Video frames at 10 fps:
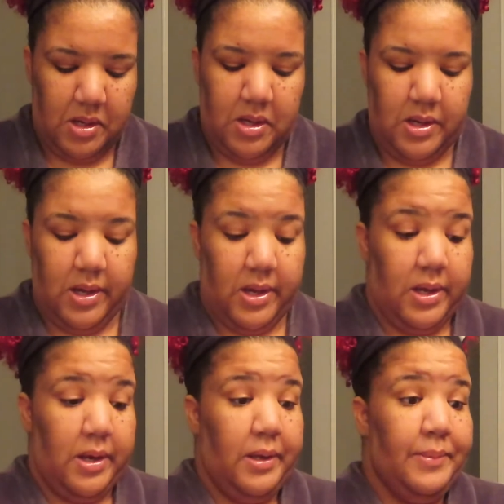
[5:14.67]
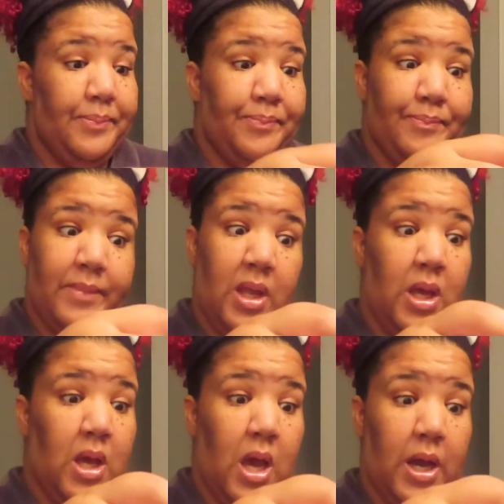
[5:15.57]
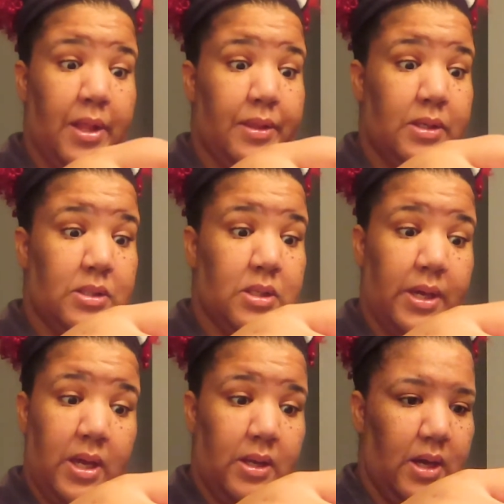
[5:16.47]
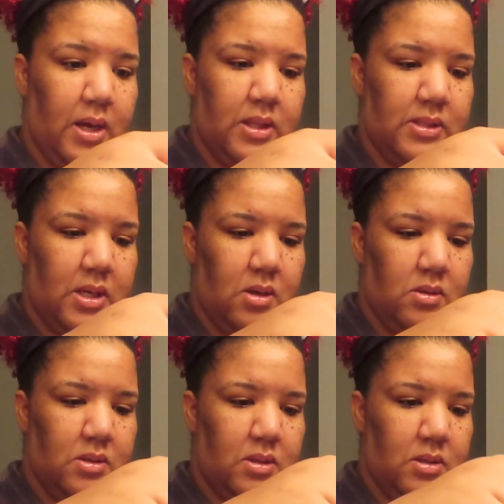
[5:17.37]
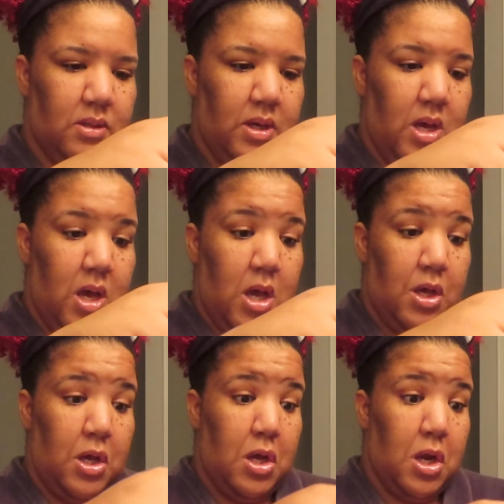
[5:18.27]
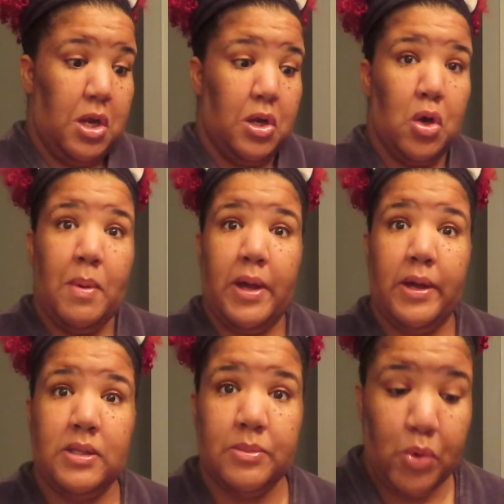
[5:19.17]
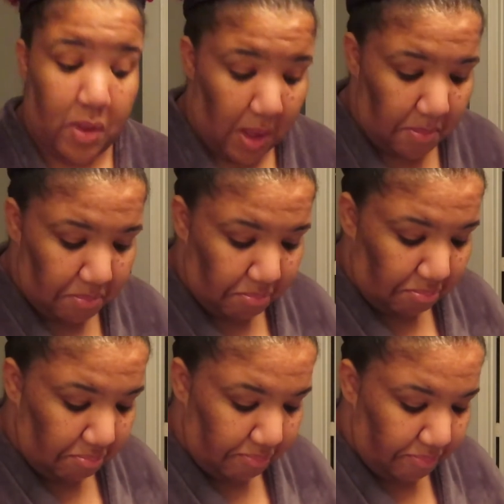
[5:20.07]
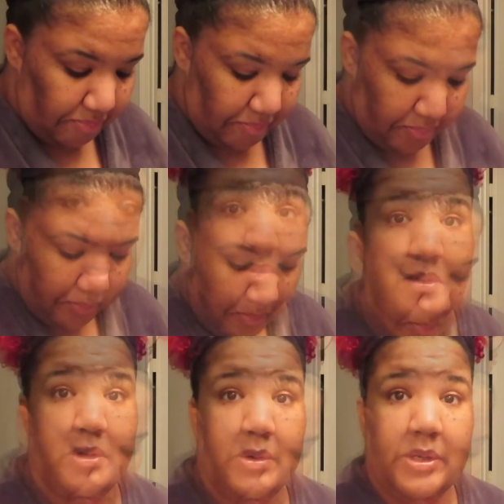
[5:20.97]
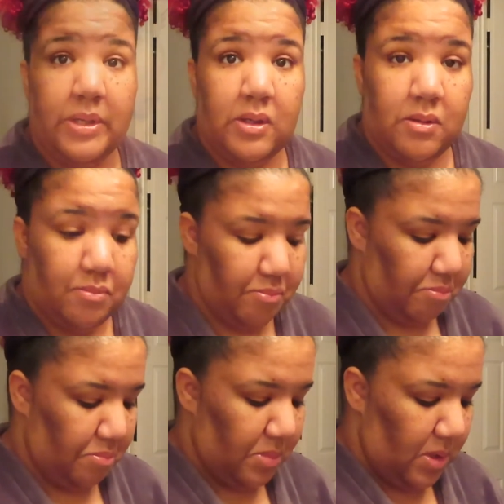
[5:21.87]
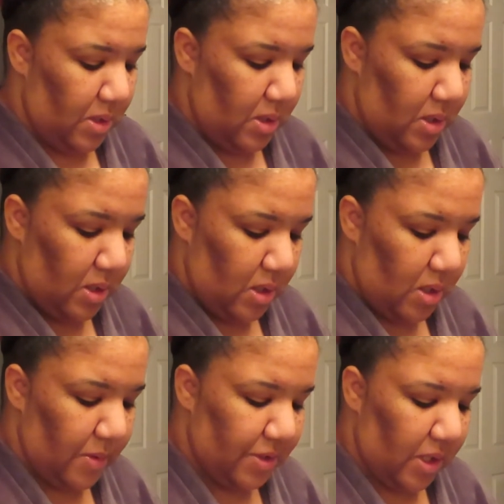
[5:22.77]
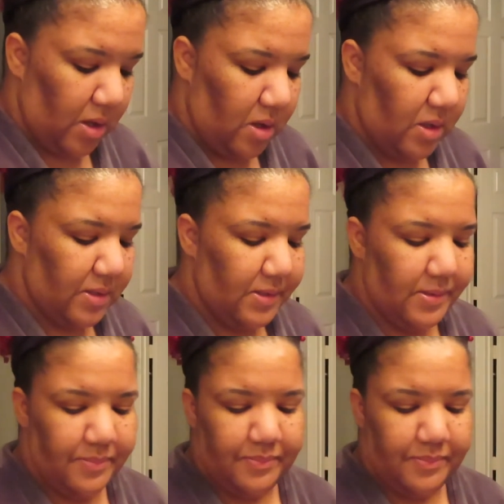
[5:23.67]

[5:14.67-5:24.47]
And I got this, again, I got this at Ulta, and I need to go back and get some more of that. I have no idea how much that costs.